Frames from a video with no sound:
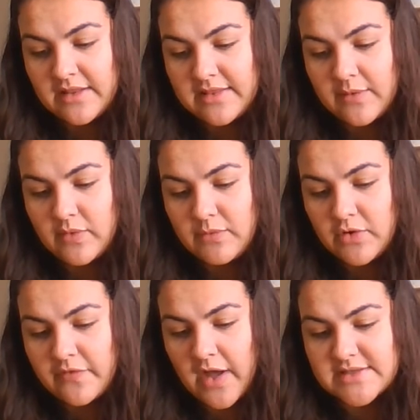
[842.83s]
they would
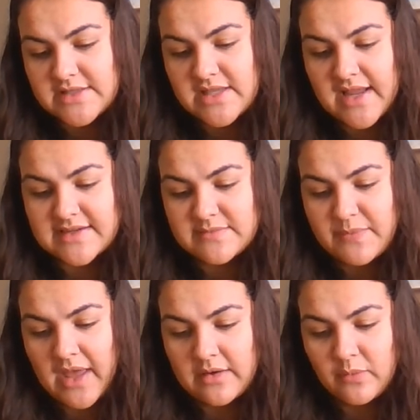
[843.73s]
move on to the next
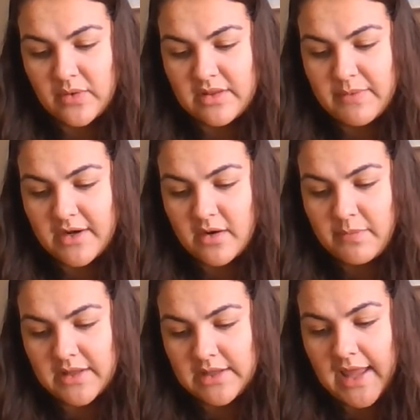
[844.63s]
pen, where the bigger
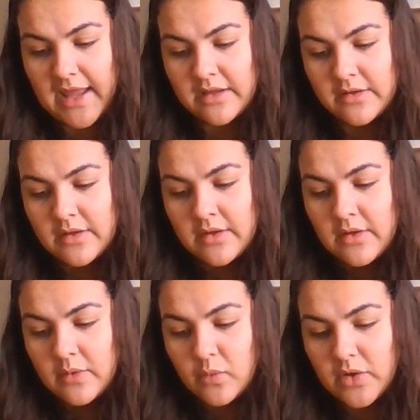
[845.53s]
pig lay.
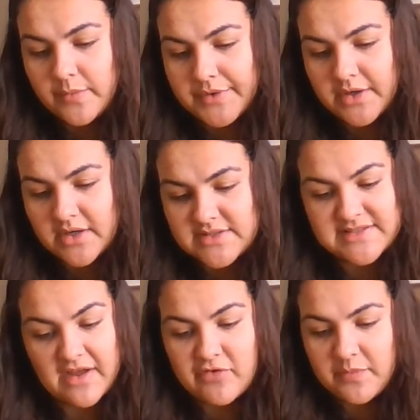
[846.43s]
Wilbur heard
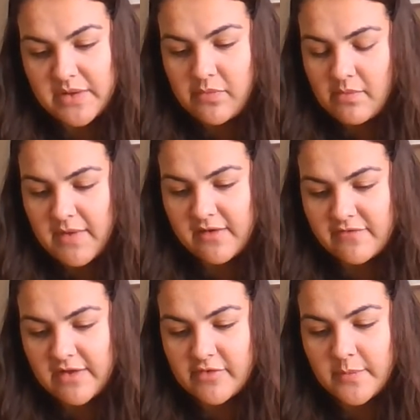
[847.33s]
several people make
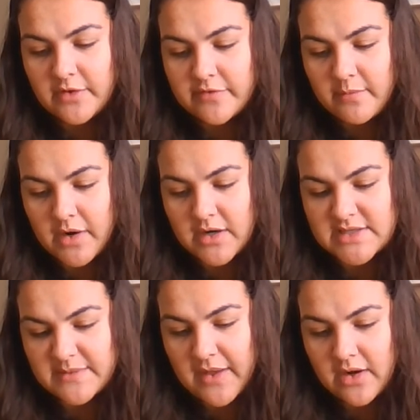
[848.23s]
favorable remarks
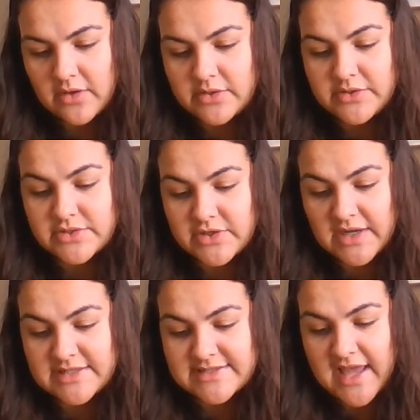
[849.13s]
about Uncle's
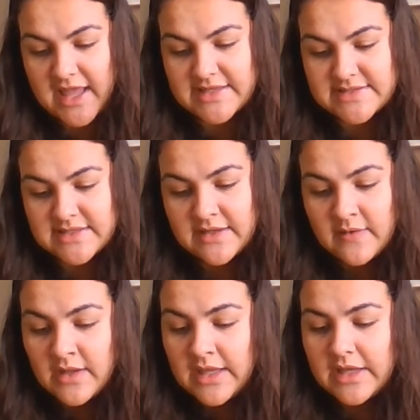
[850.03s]
great size.
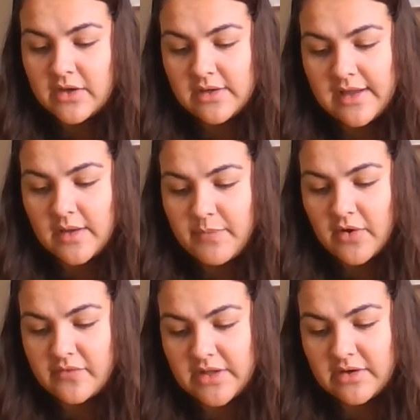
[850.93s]
He couldn't help
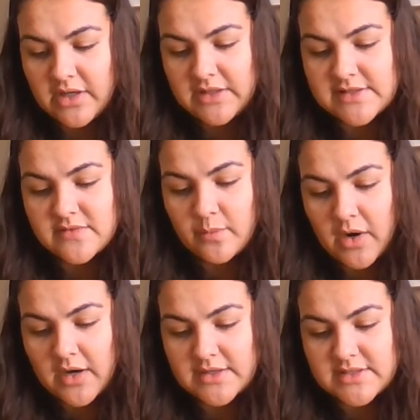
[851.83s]
overhearing these
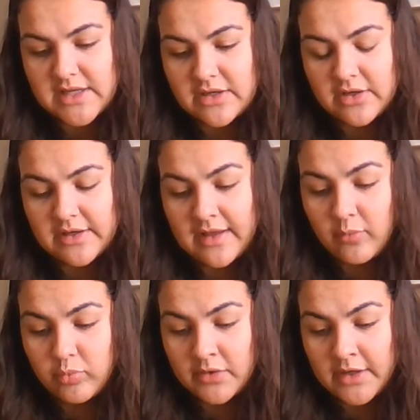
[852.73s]
remarks, and he couldn't
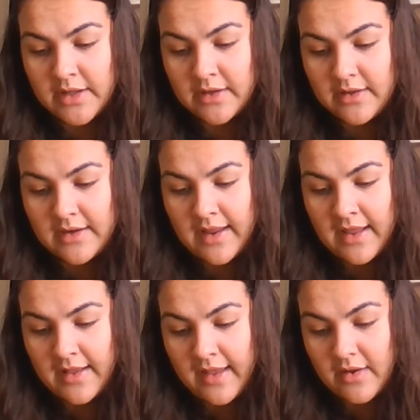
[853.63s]
help worrying. And
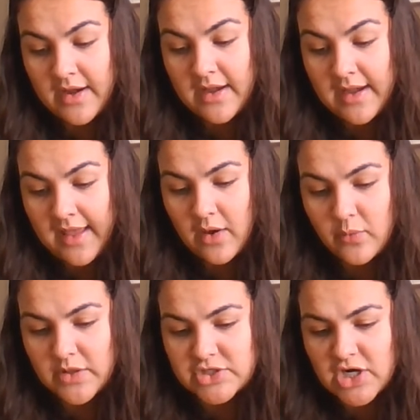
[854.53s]
now,
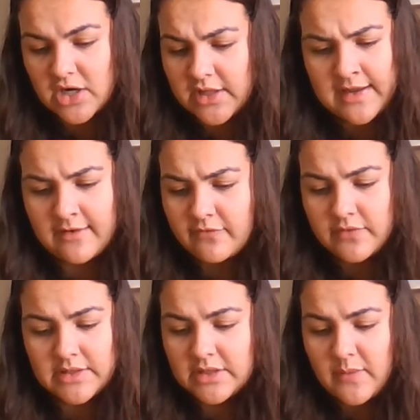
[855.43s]
with Charlotte not
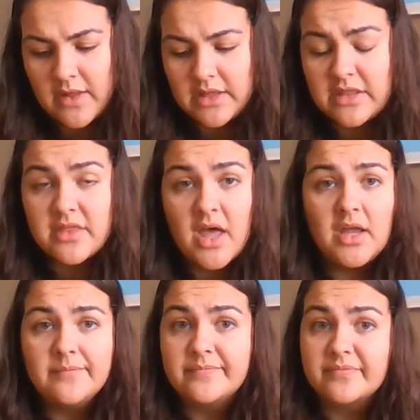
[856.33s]
feeling well, he thought,
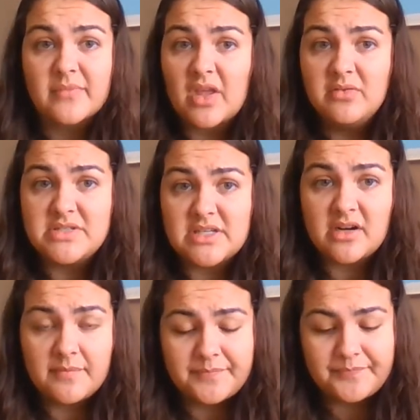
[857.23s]
oh dear.